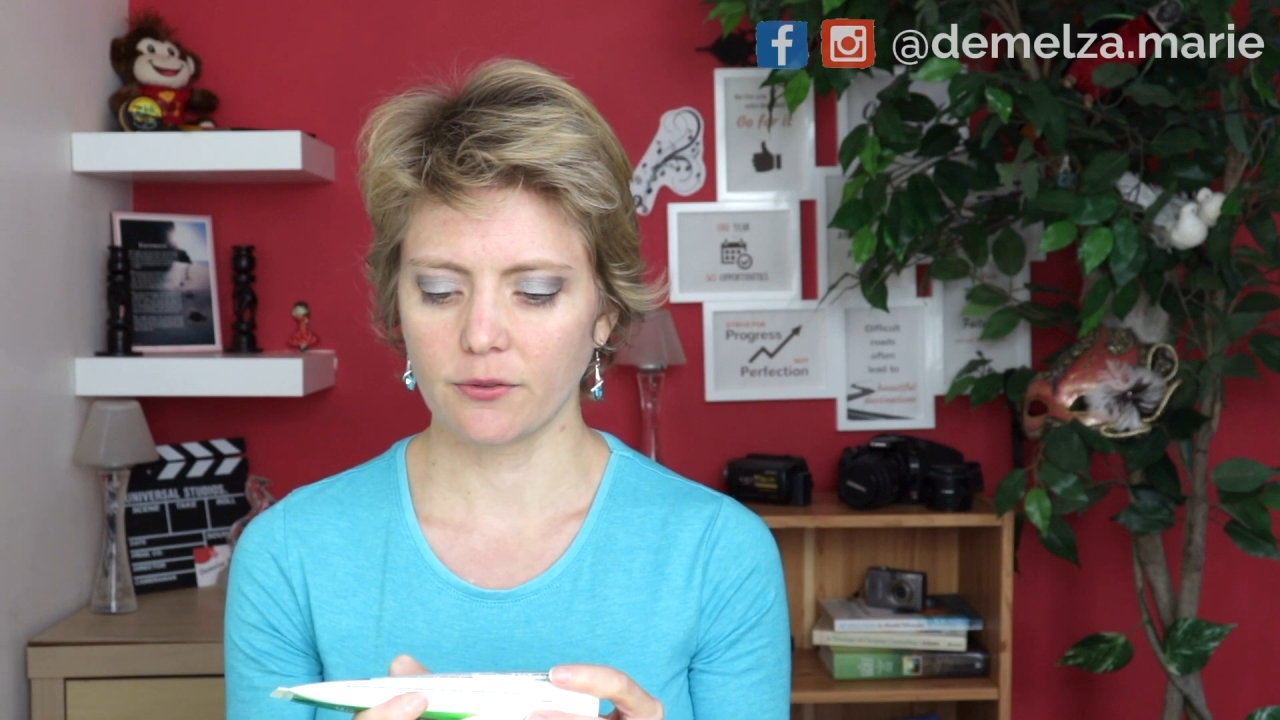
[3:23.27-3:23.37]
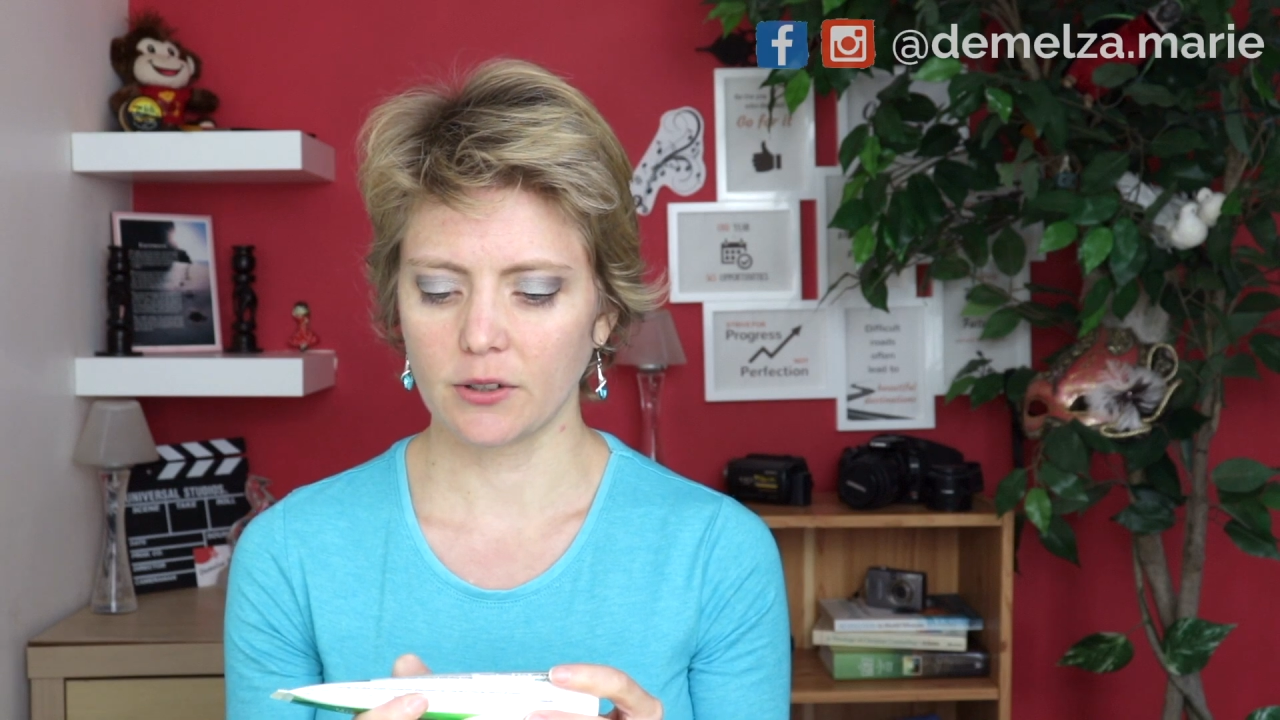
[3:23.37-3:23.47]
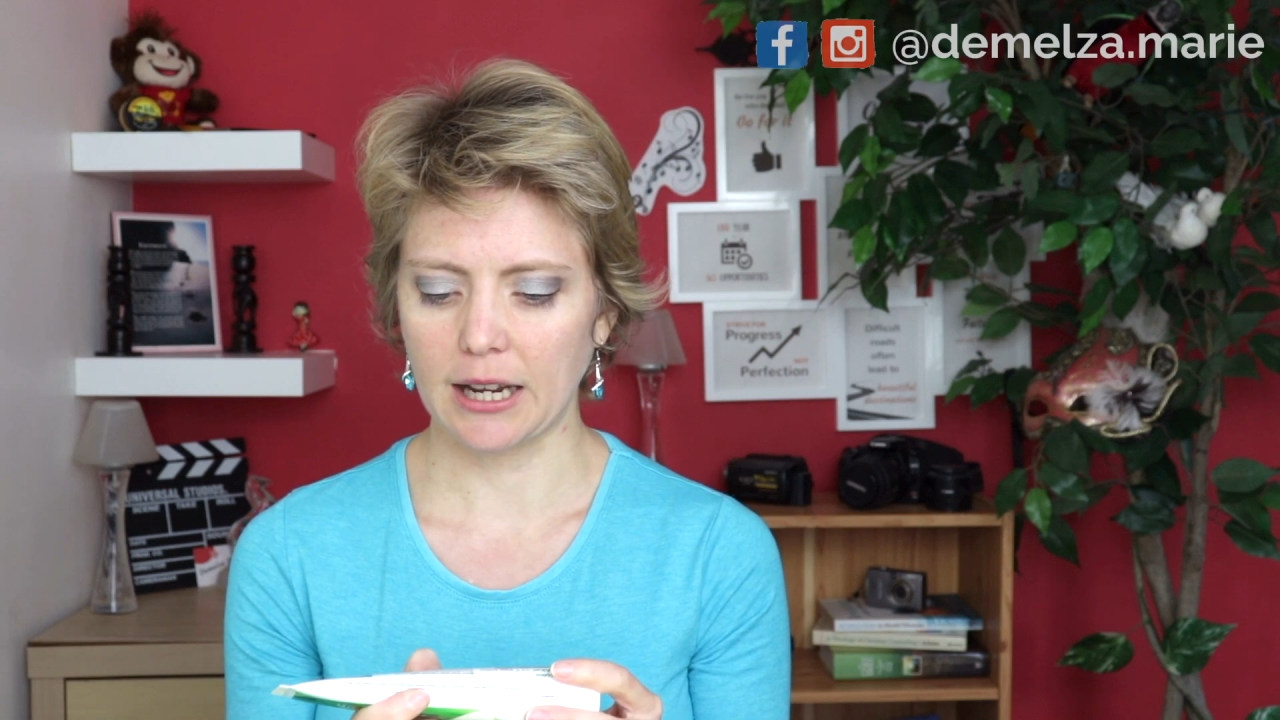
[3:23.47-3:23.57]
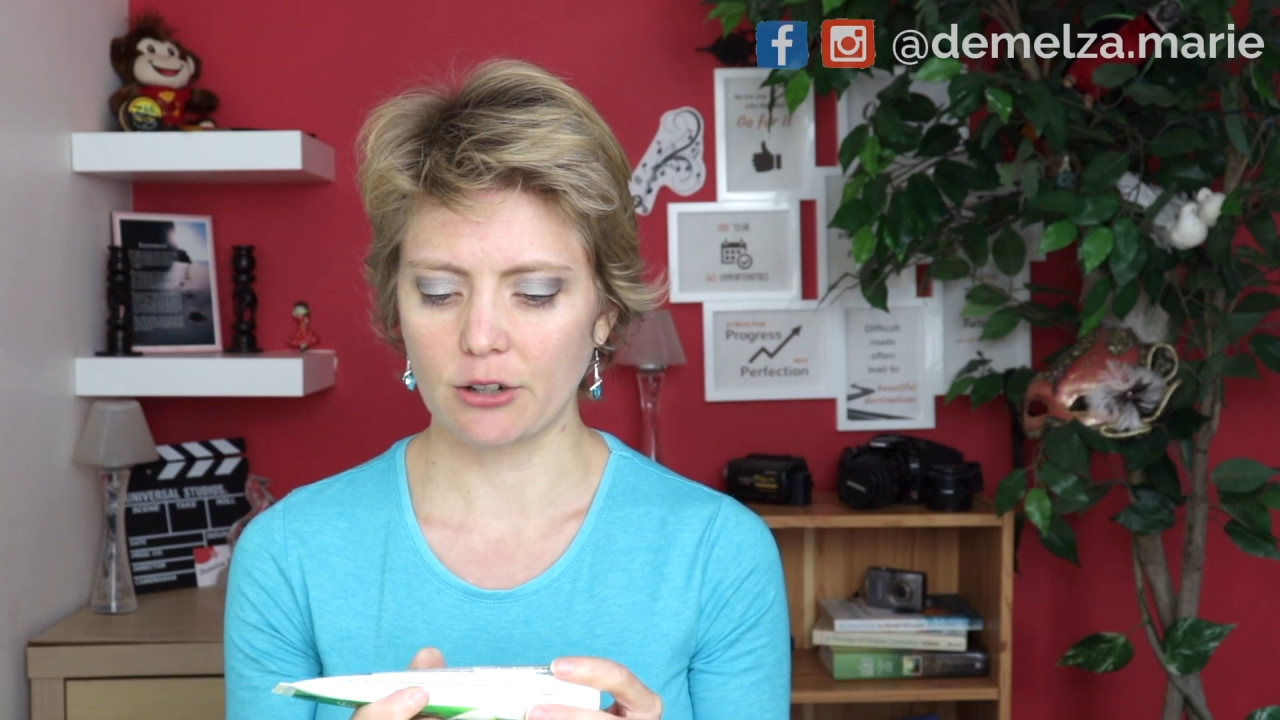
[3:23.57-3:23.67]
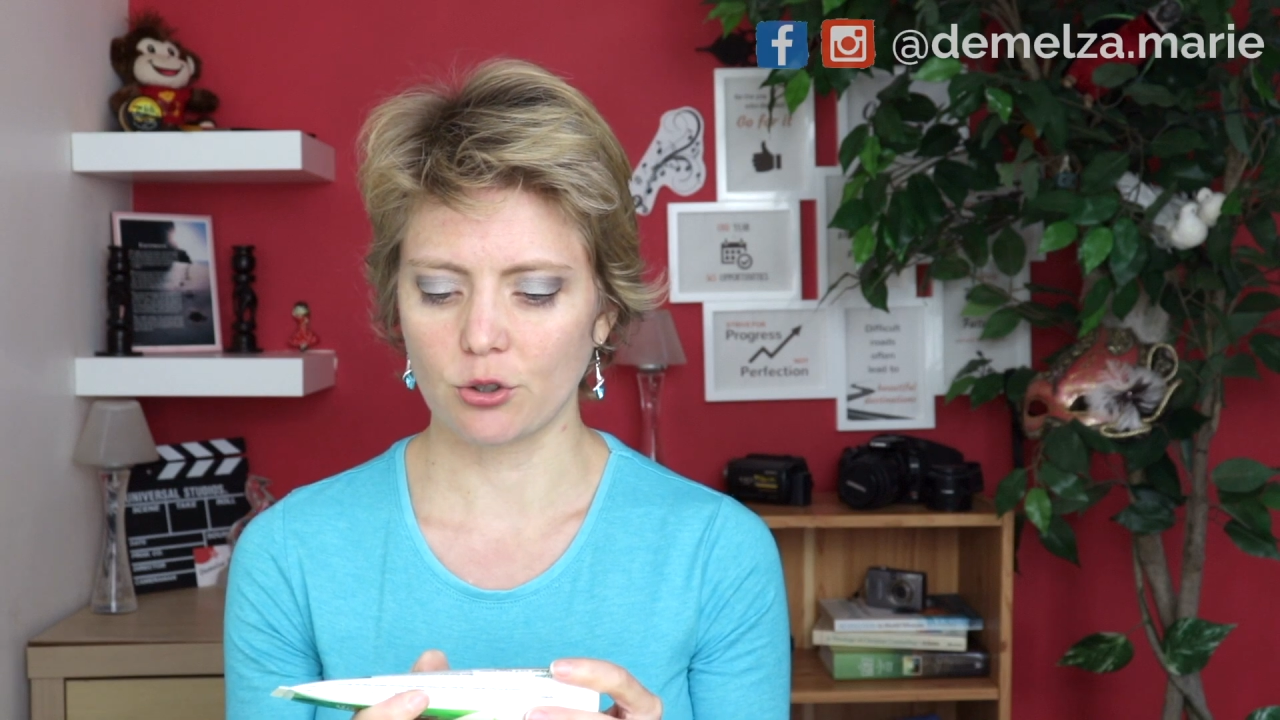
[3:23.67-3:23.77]

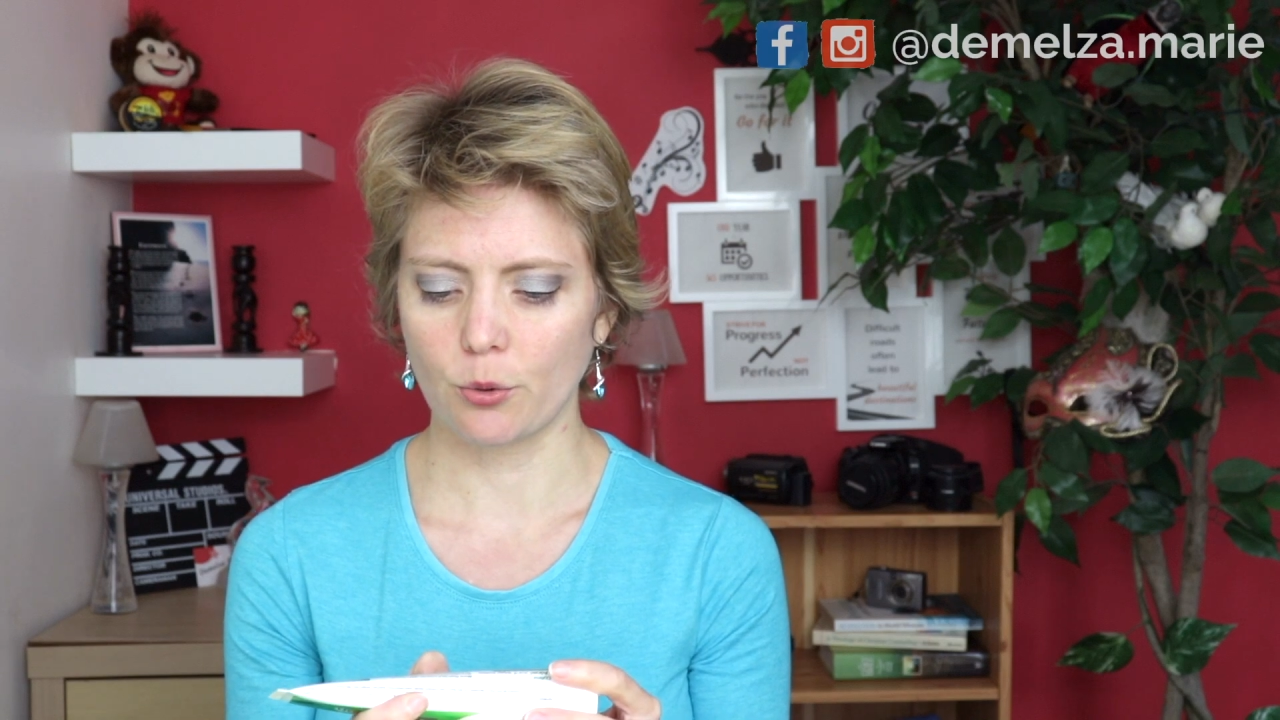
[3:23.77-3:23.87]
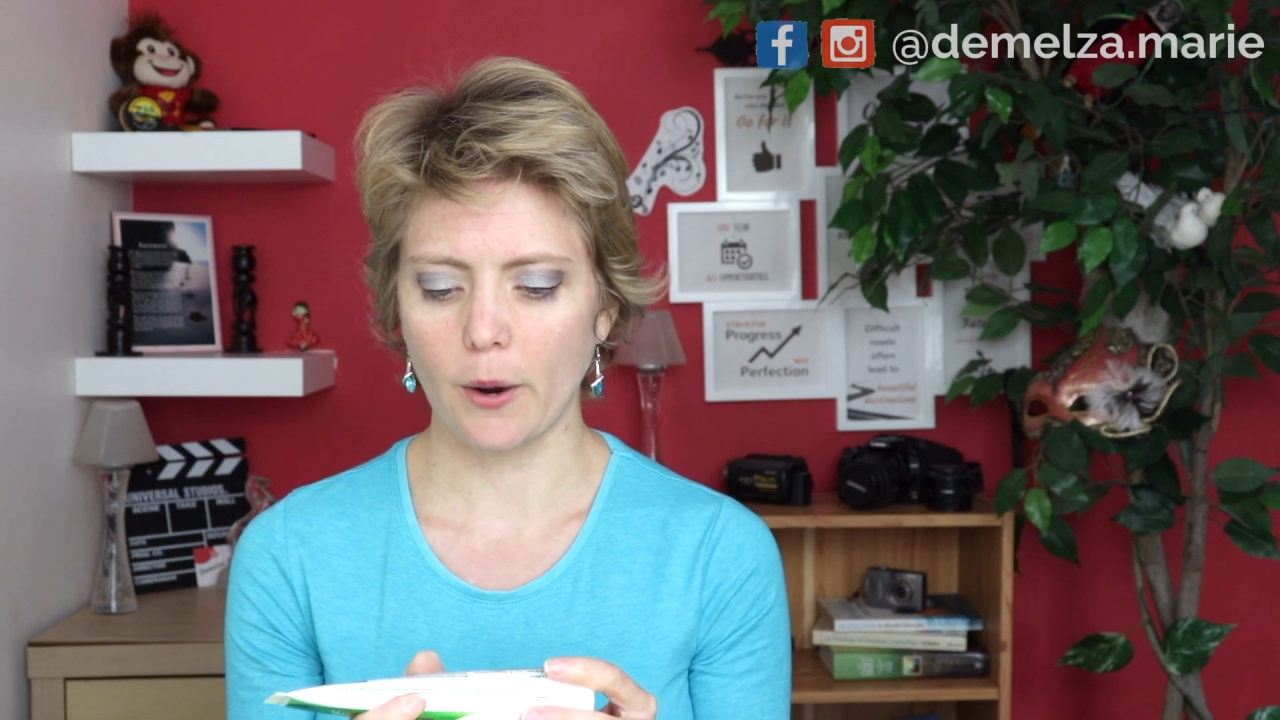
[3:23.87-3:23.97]
for natural